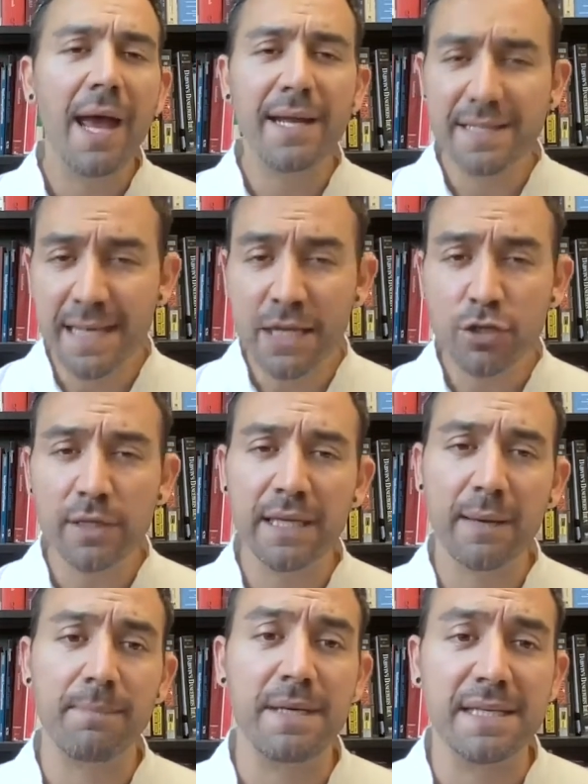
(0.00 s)
And essentially,
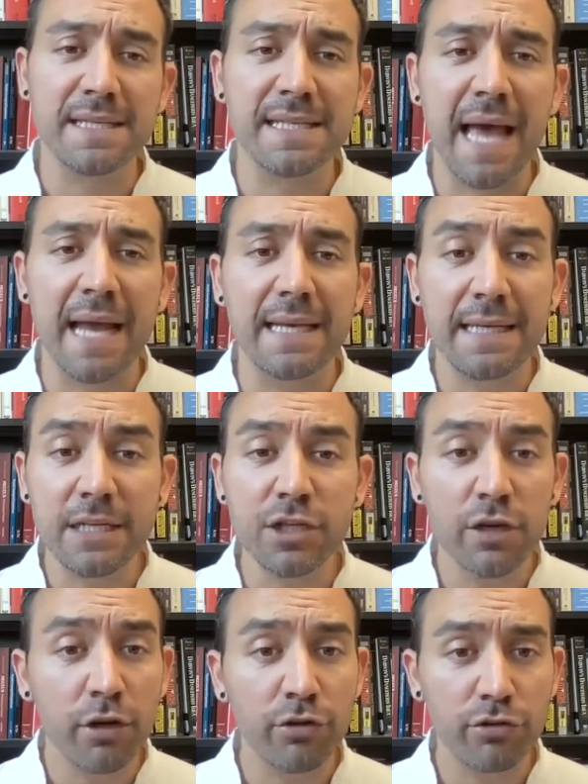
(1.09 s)
it means that
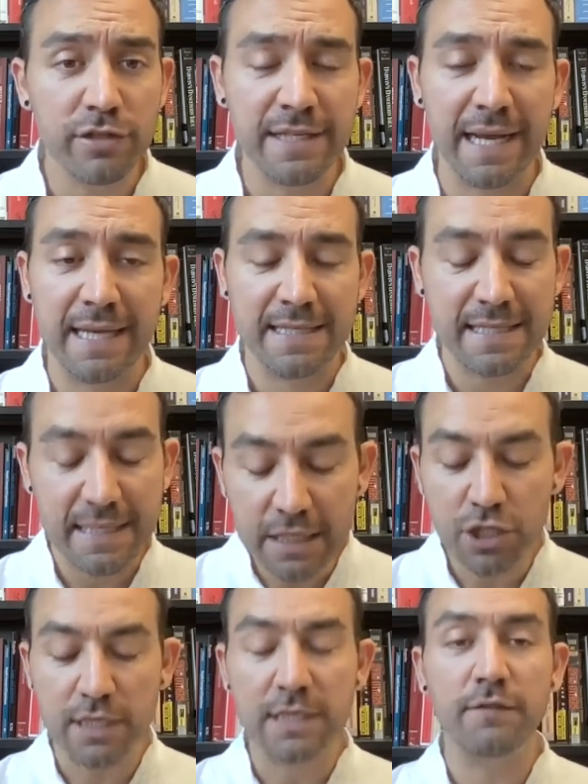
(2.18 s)
Nietzsche understands
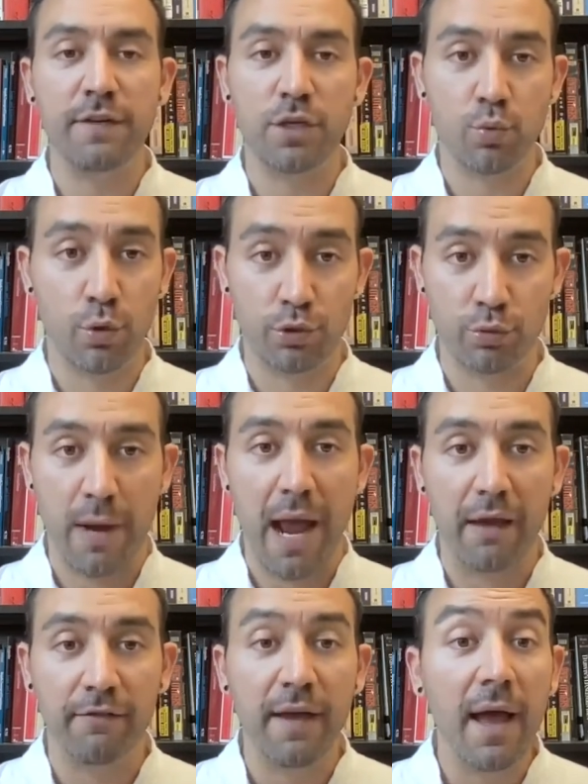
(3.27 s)
each individual
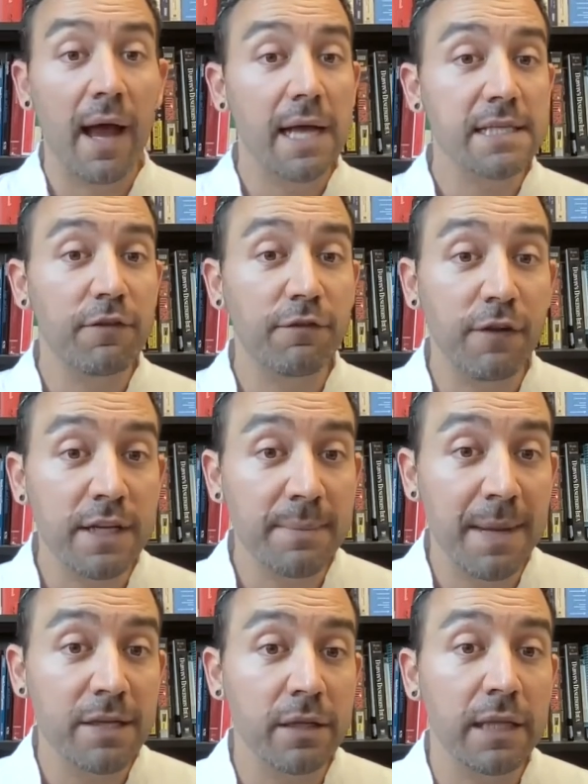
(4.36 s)
drive as a
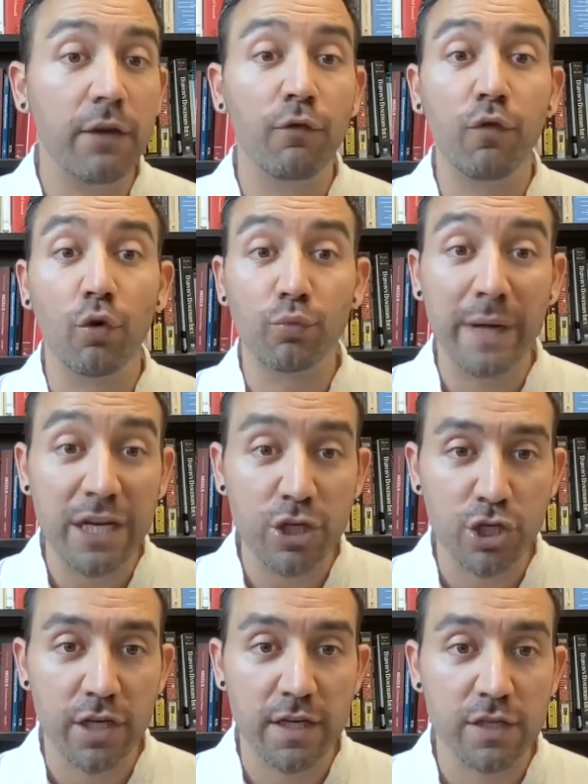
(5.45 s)
fundamentally
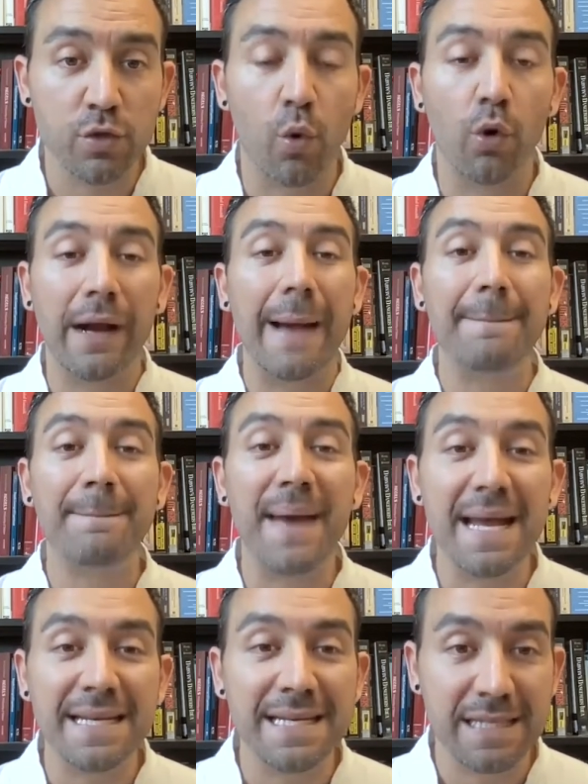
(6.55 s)
voracious or
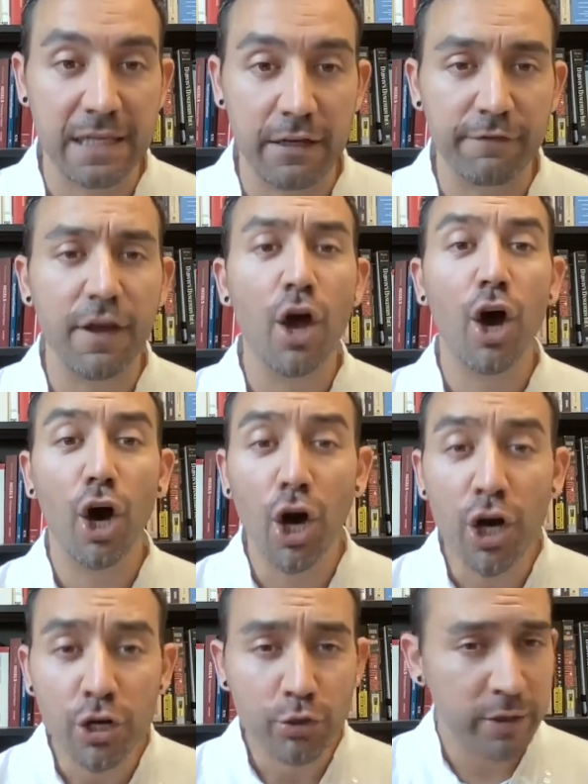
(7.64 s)
appetitive,
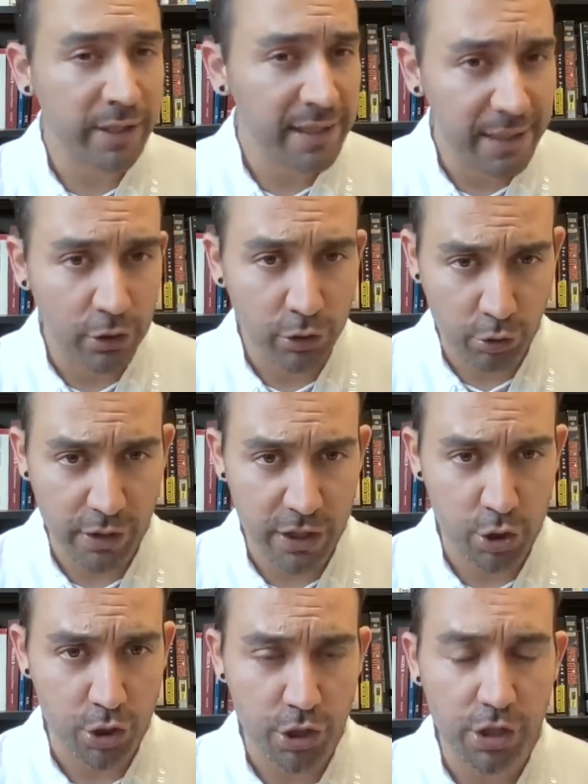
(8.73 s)
hungry little
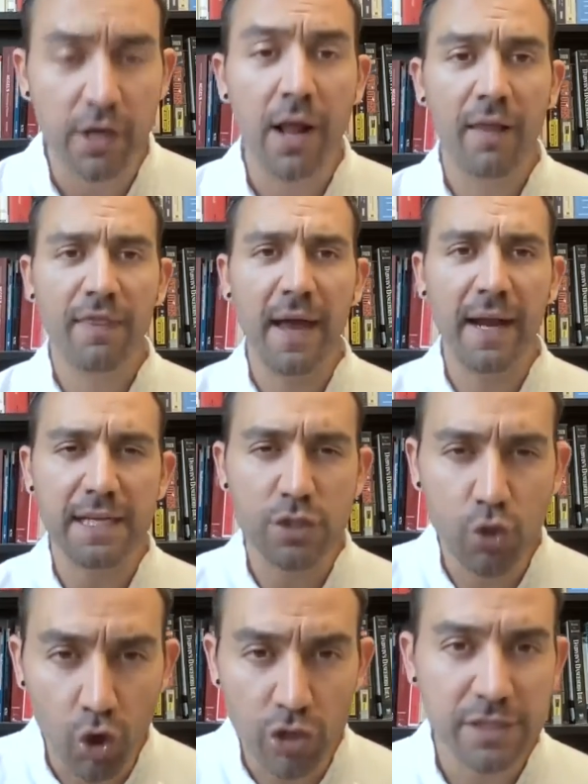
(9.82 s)
creature that is
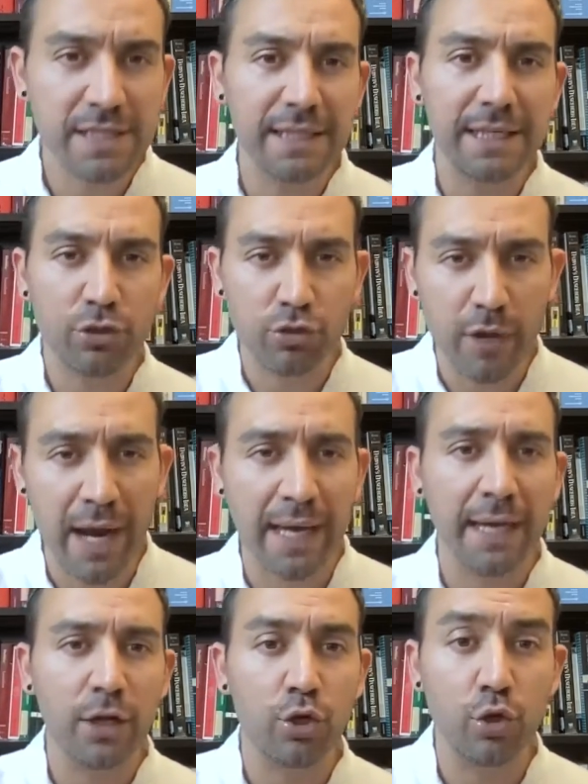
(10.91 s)
constantly
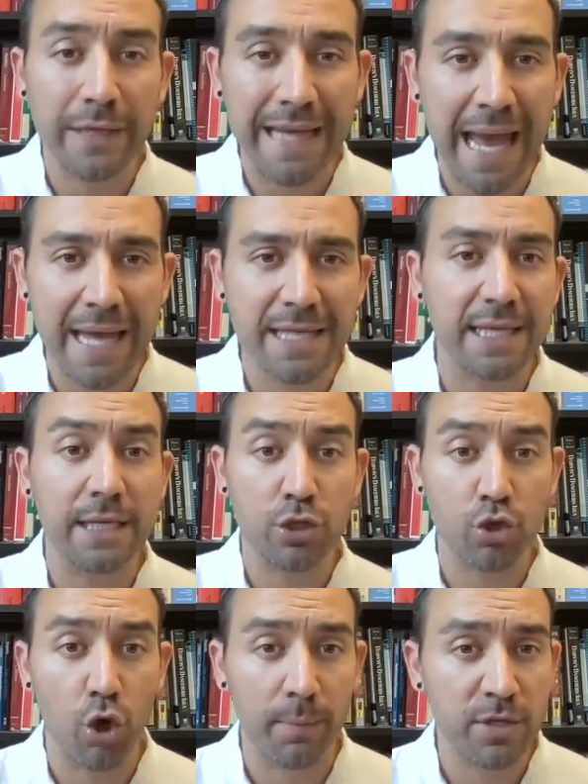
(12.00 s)
trying to get
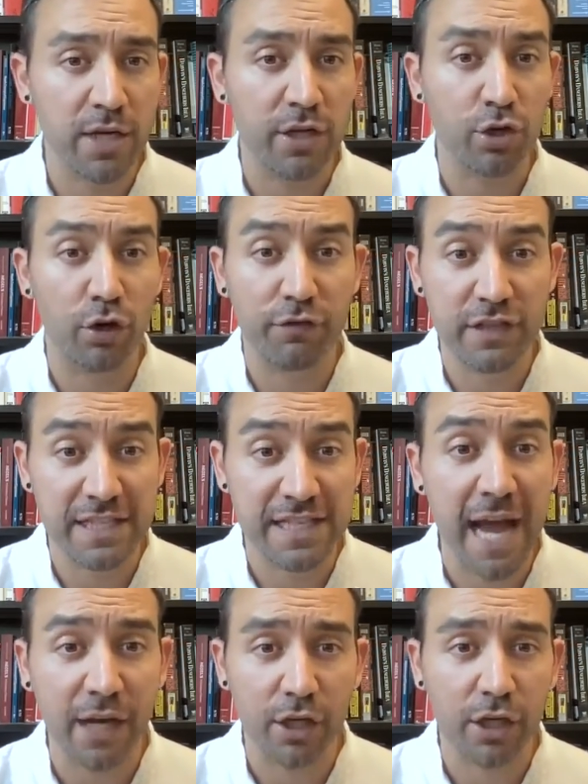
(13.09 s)
its object of
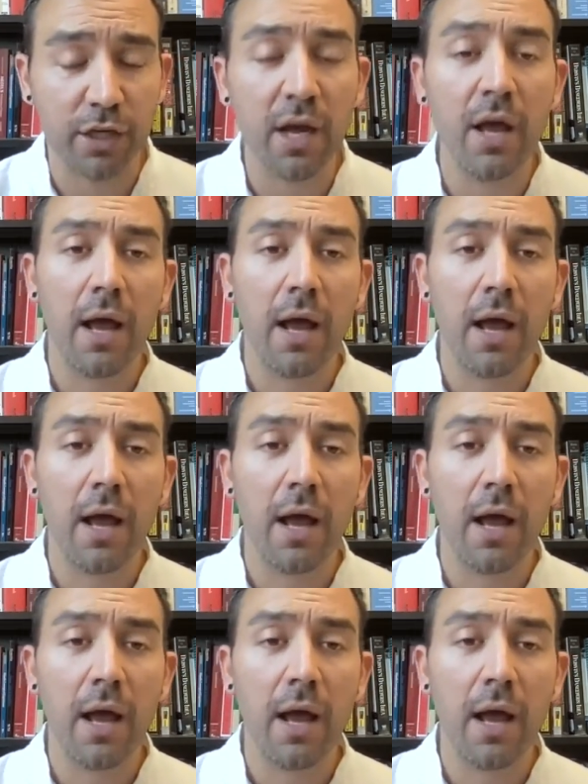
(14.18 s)
desire.